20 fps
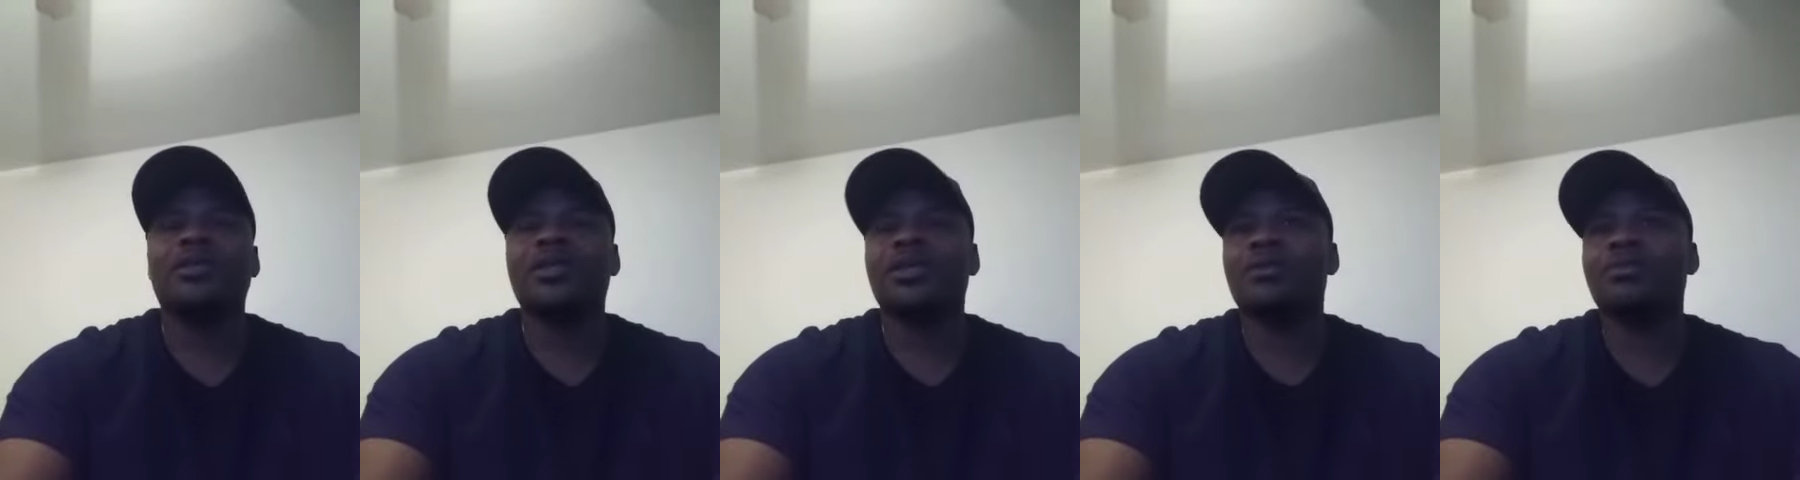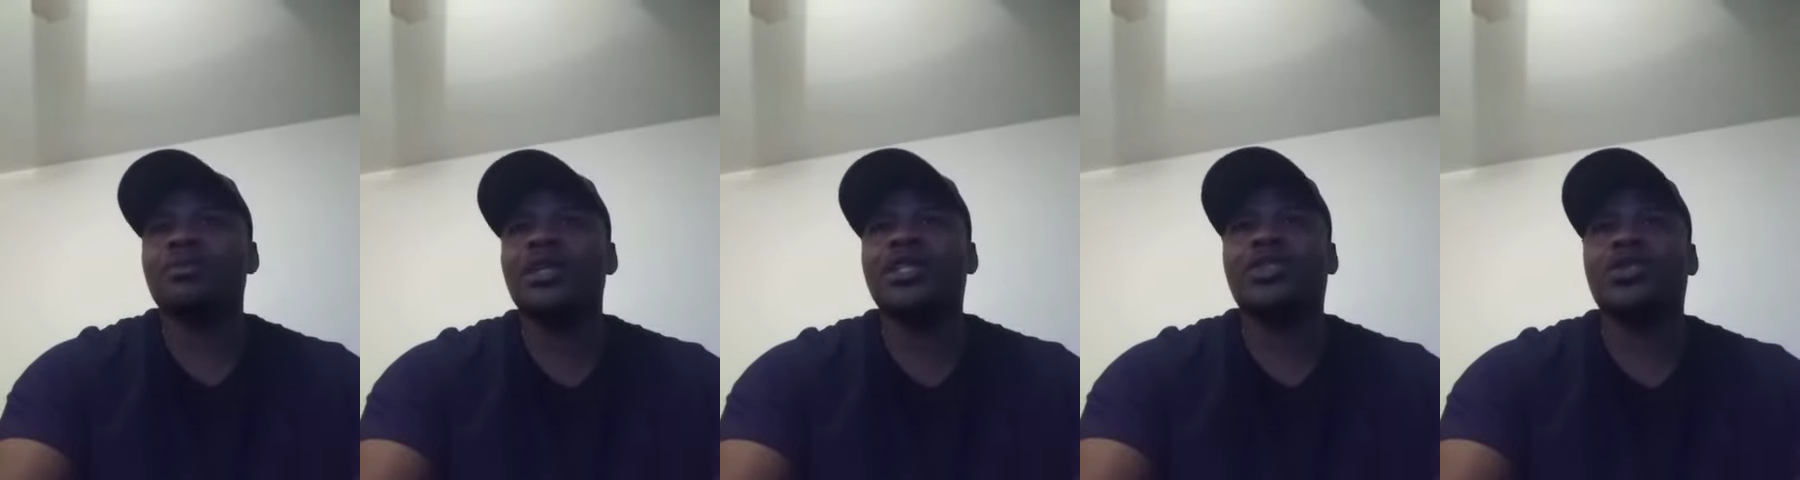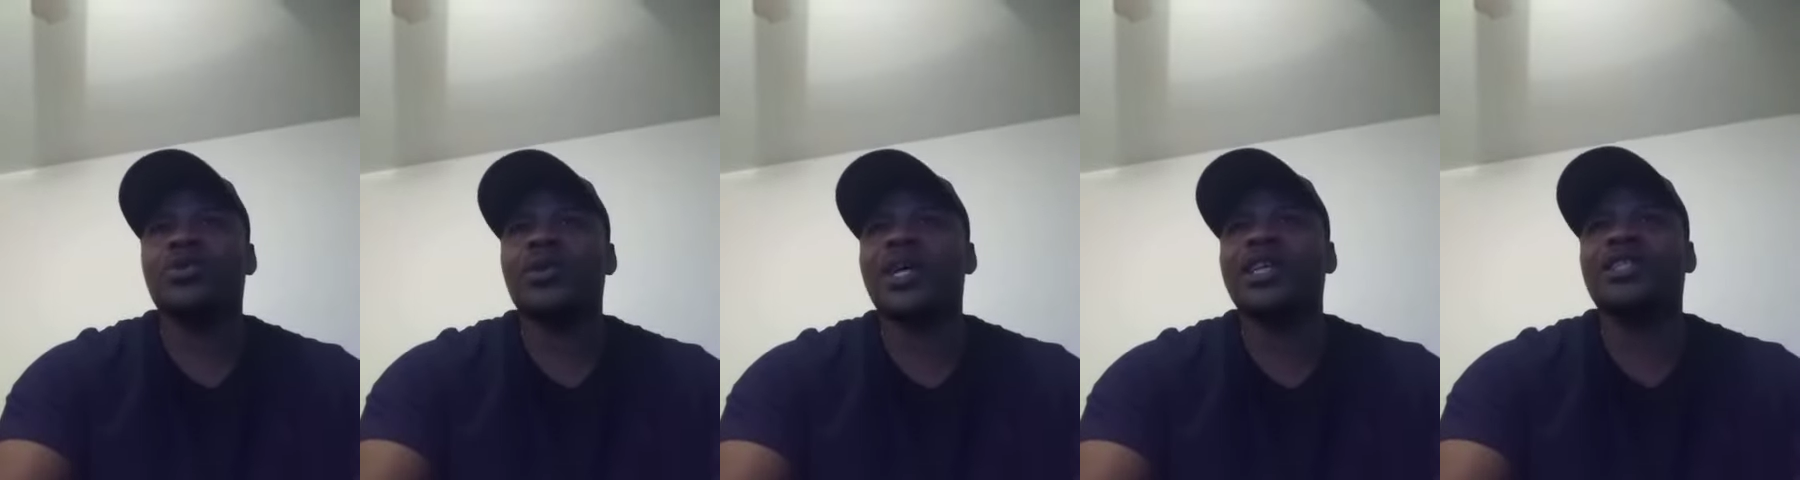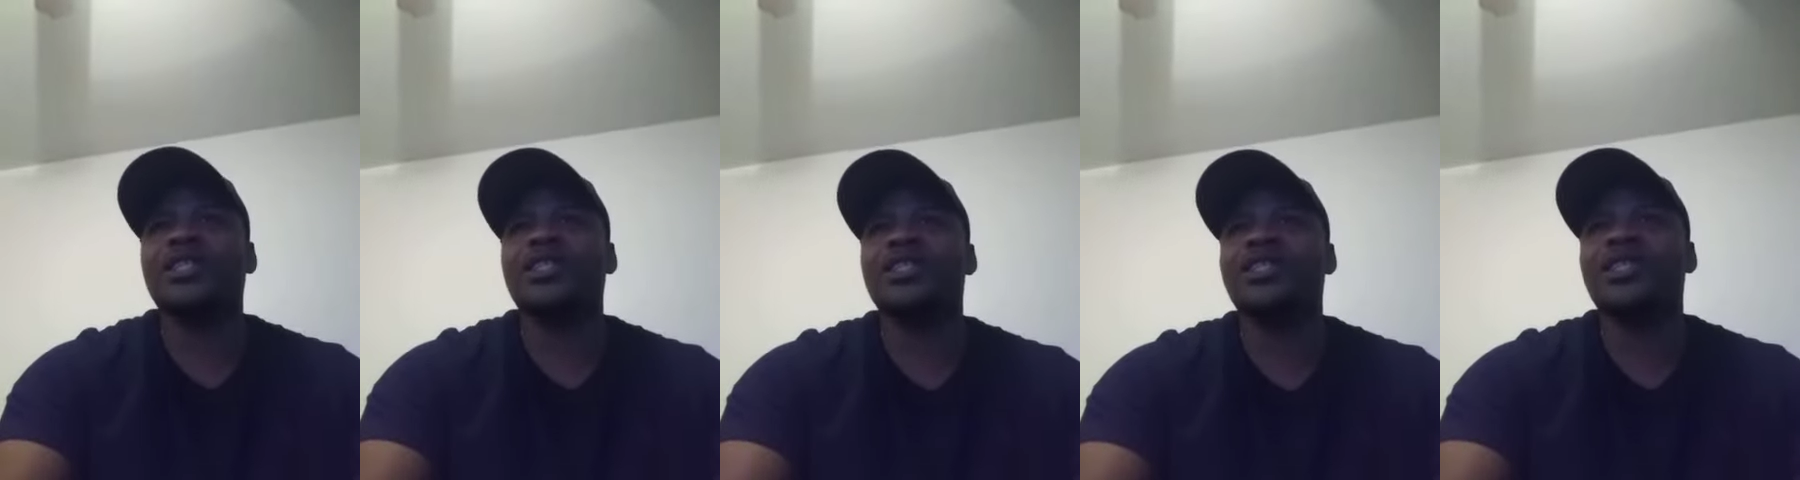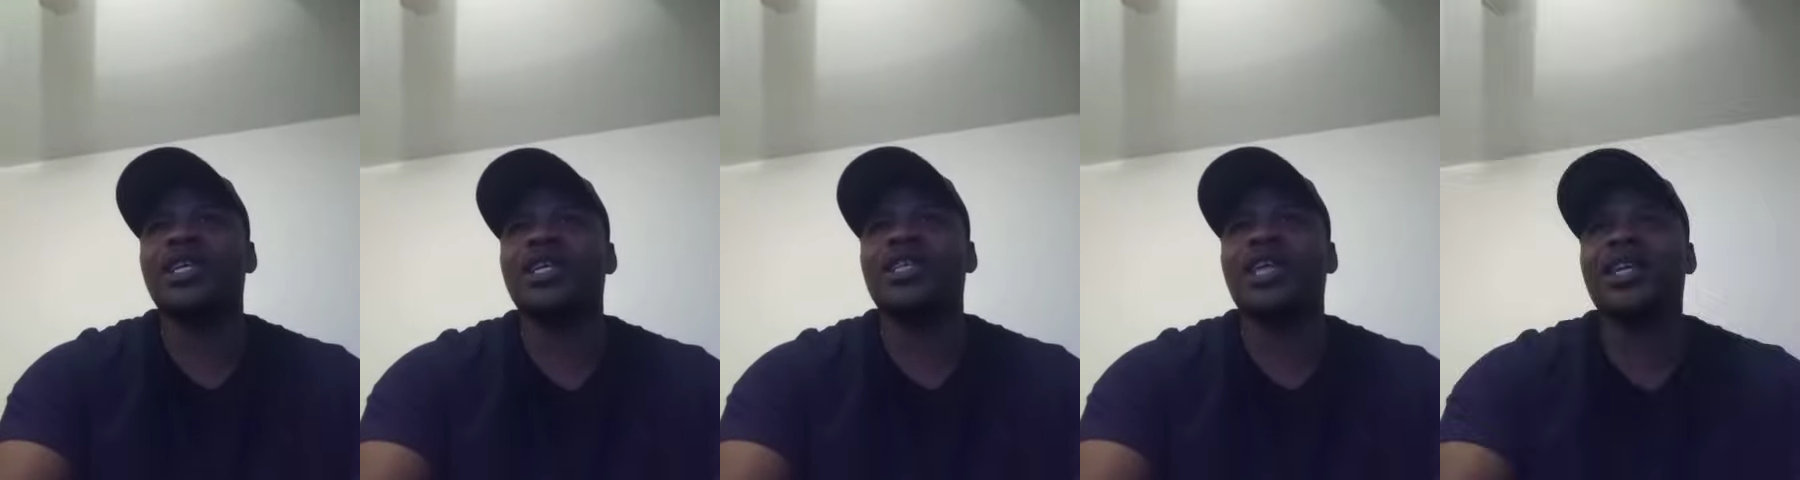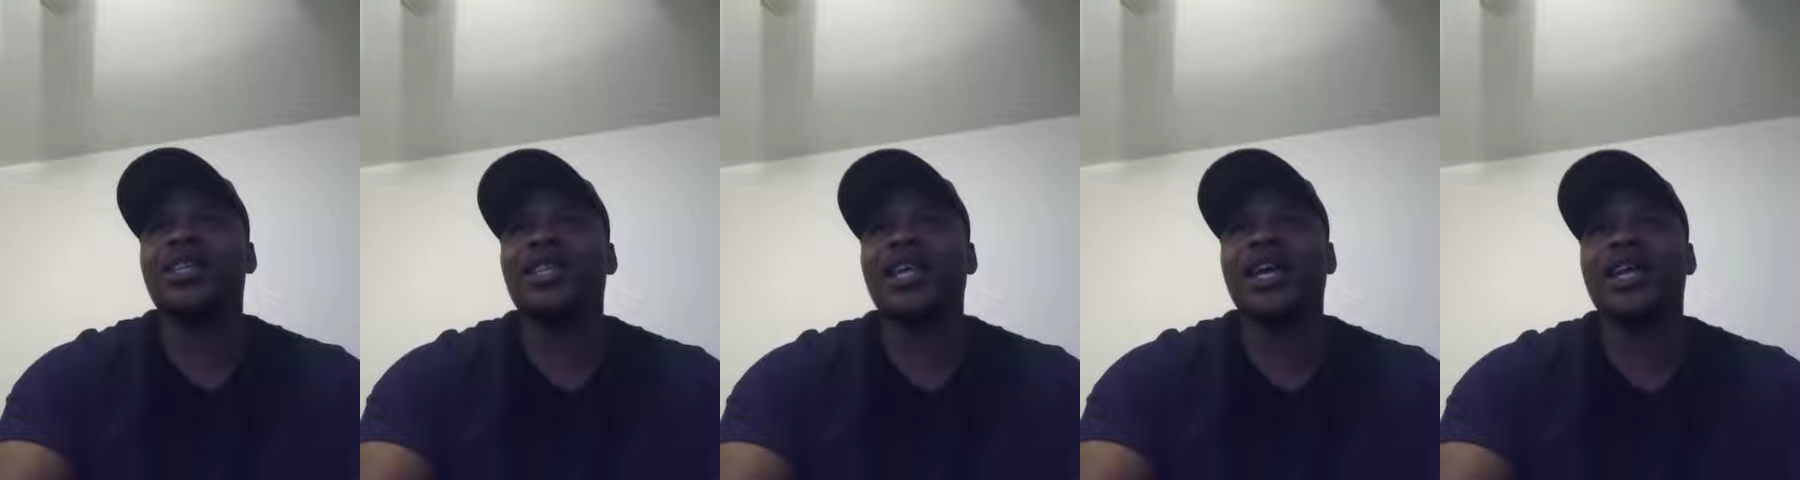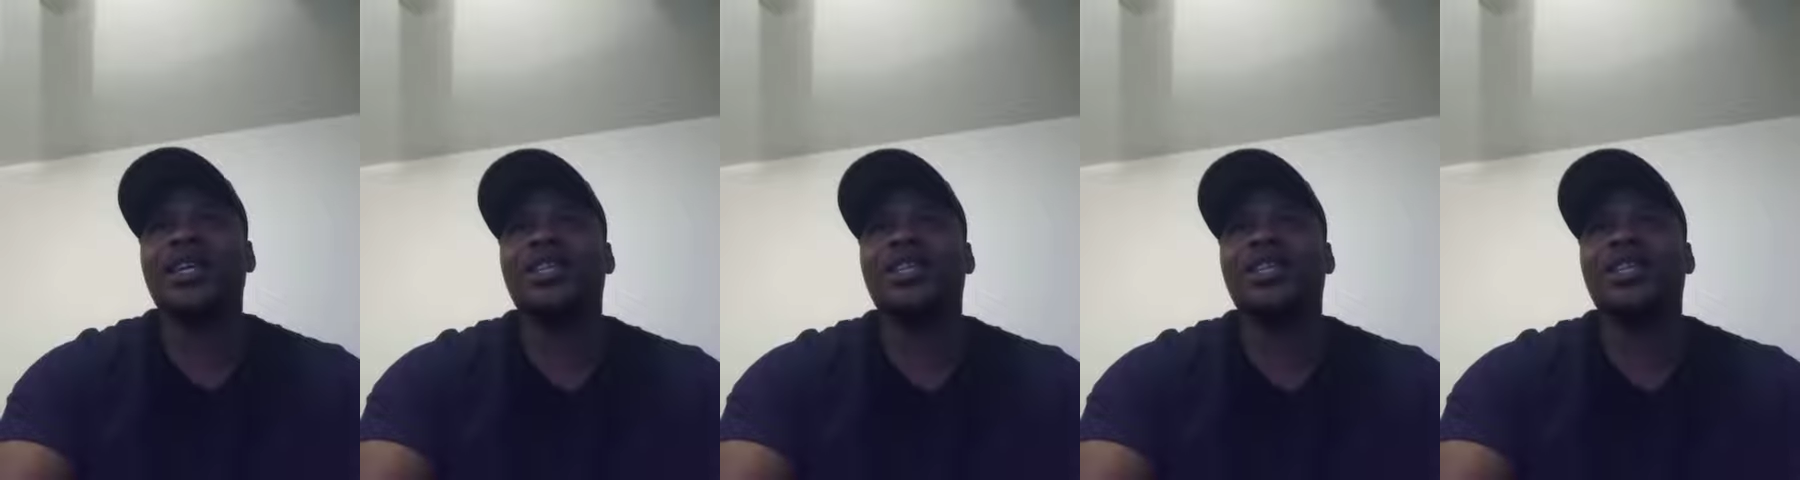misdirections and things like that,